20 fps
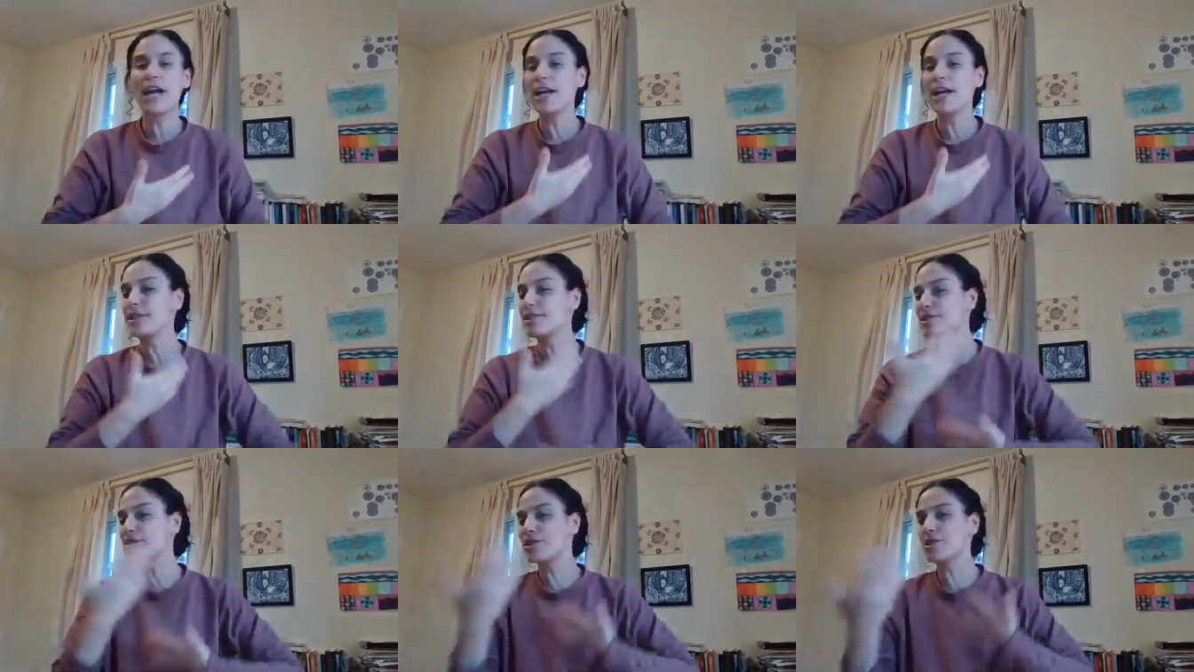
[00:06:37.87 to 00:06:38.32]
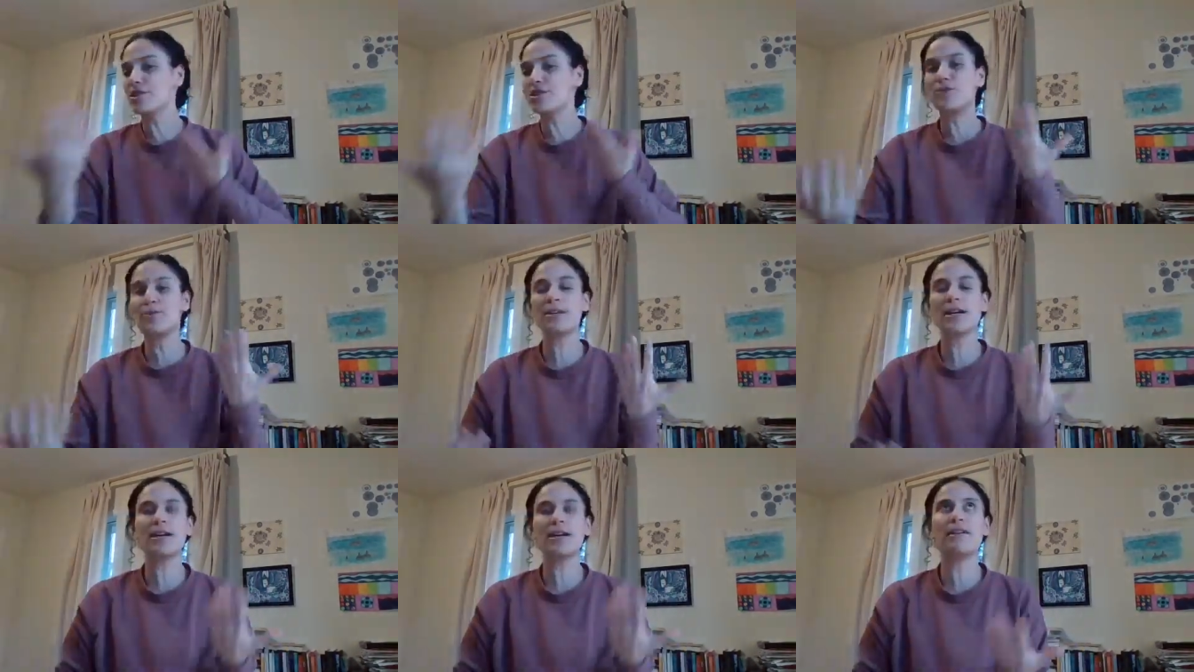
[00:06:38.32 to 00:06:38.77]
it's just,
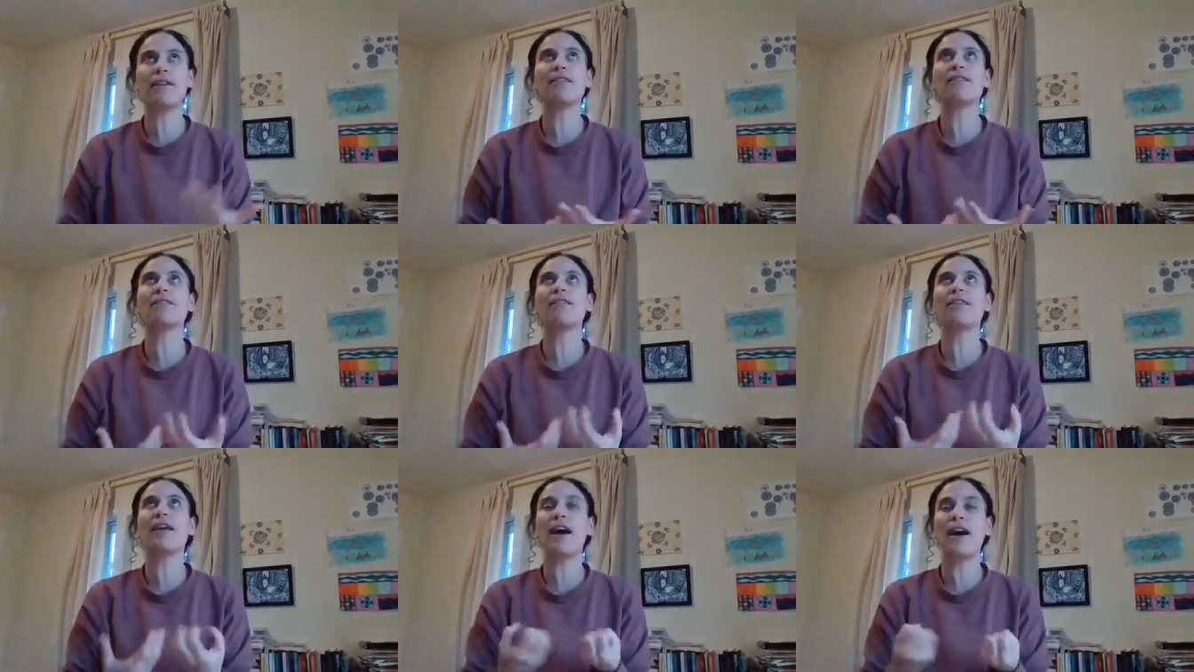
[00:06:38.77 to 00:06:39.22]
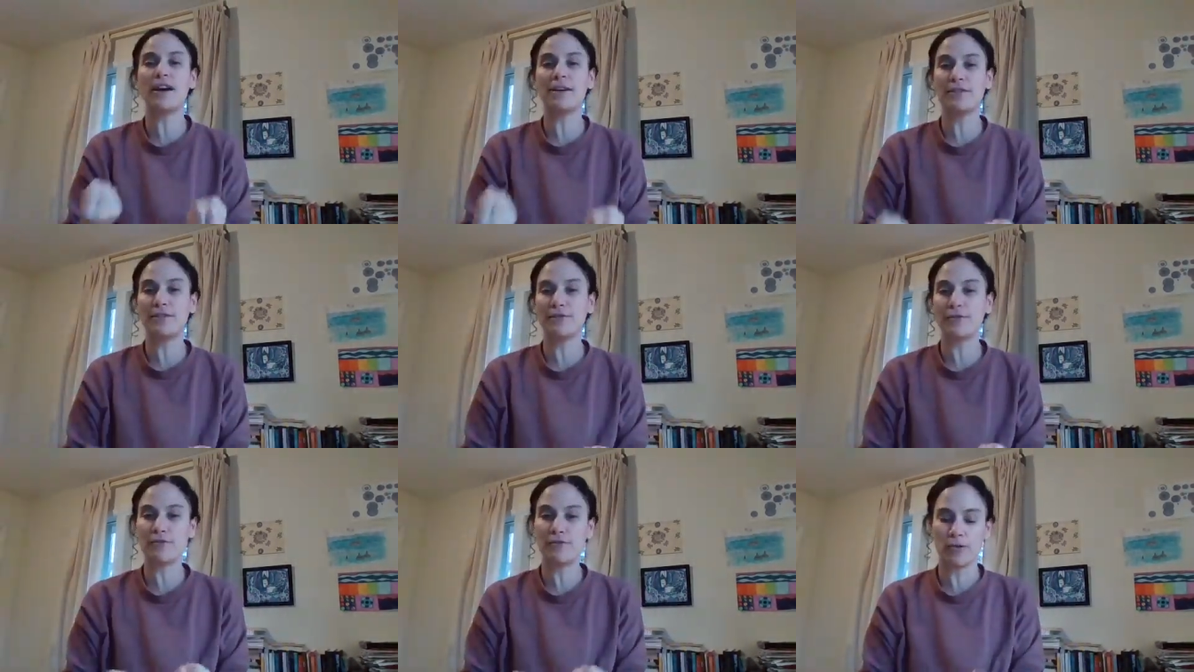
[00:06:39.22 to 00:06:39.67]
you get a
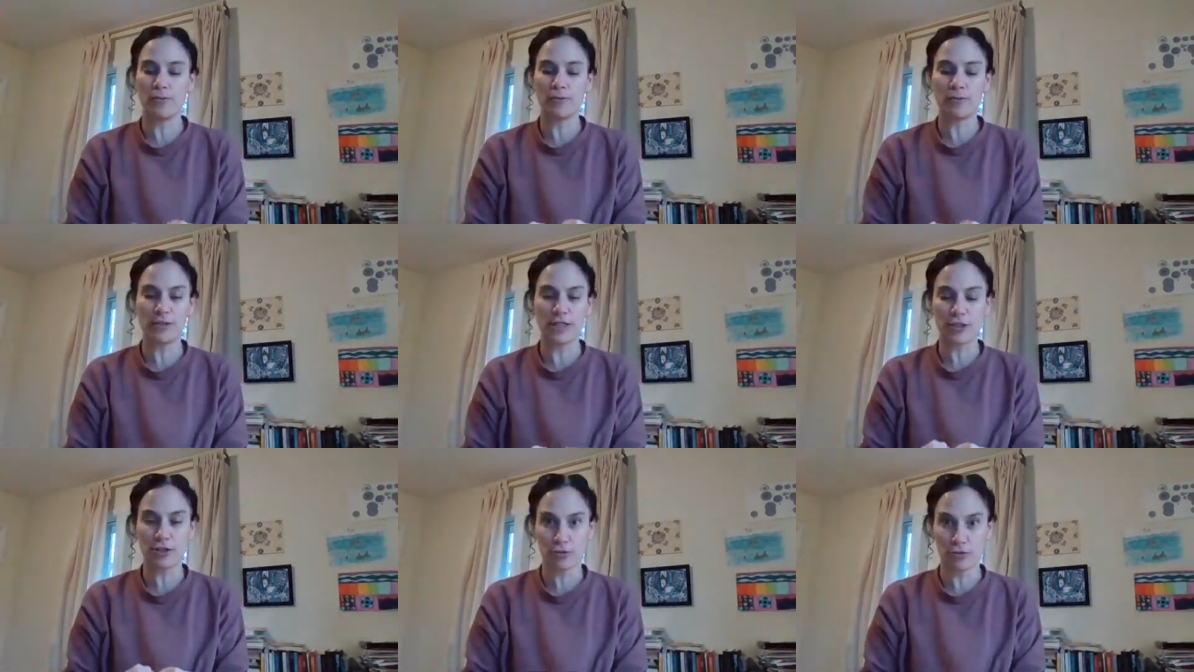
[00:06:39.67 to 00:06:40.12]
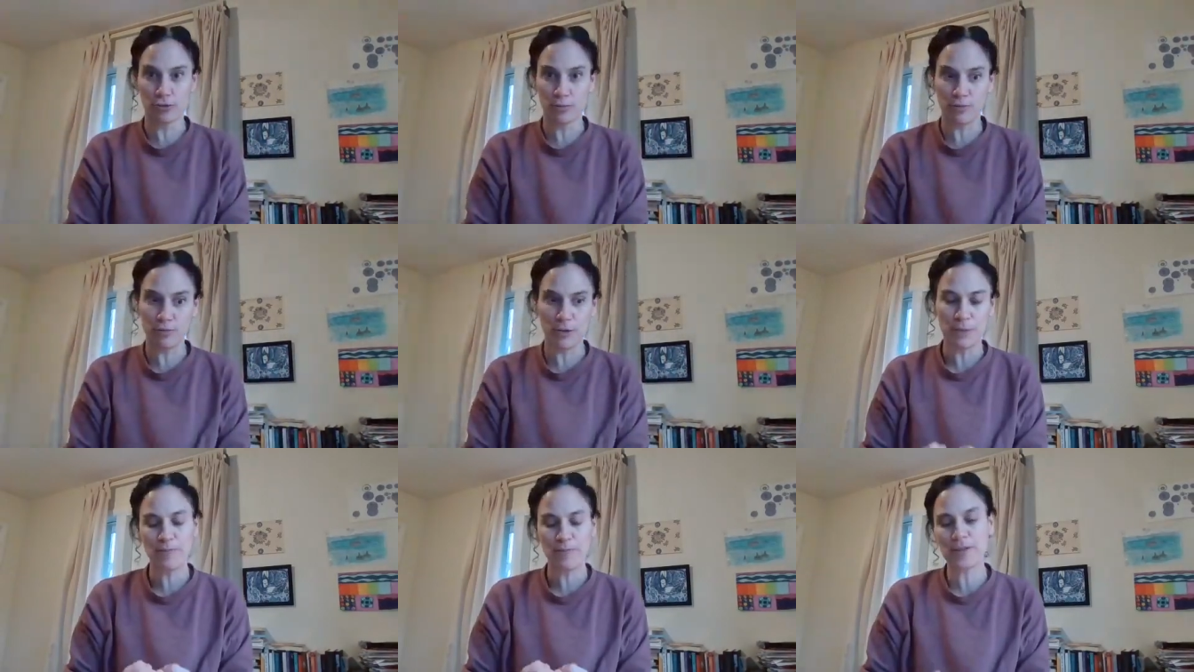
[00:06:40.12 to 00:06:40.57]
lot from that
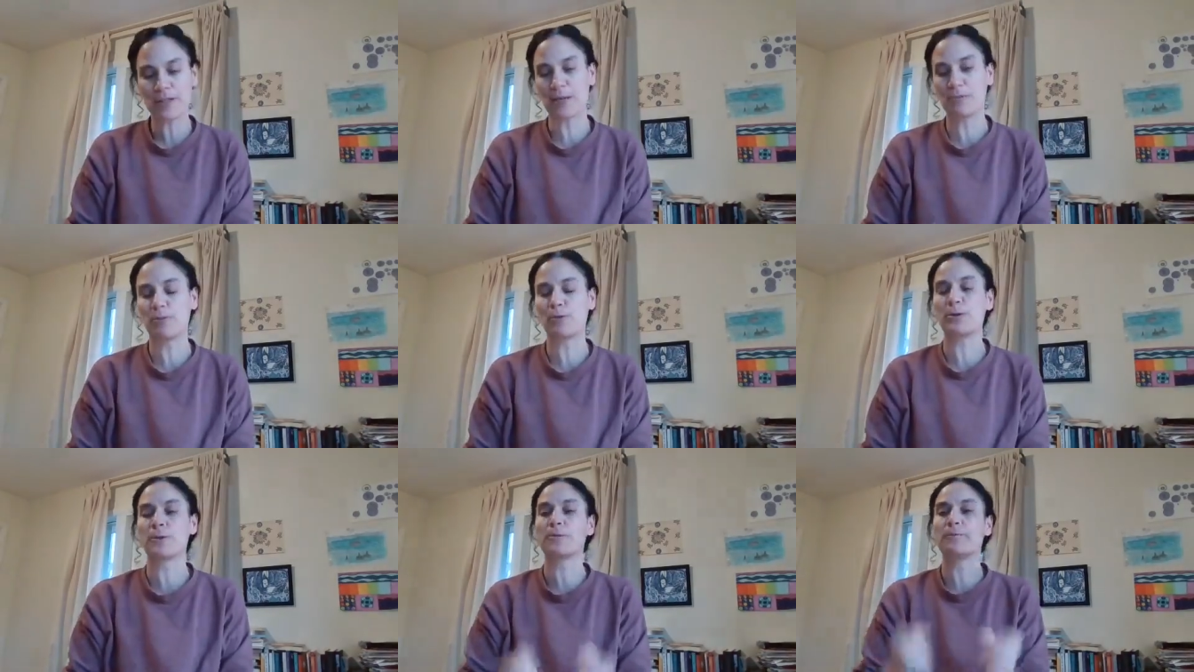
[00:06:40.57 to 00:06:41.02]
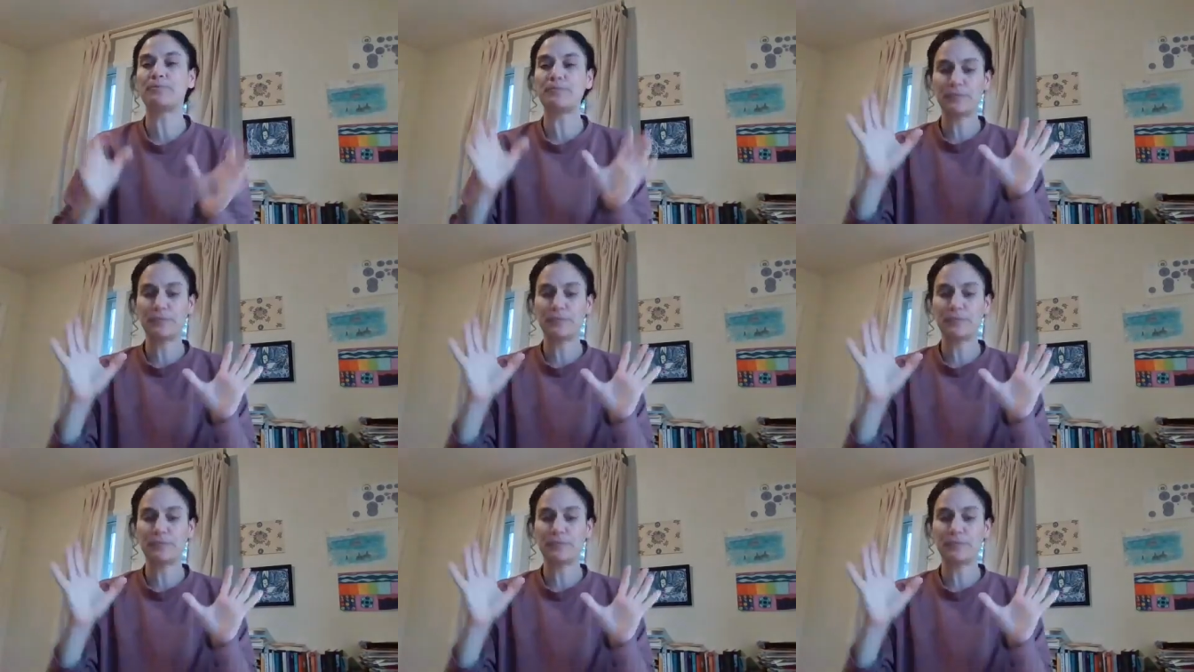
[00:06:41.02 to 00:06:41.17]
group support.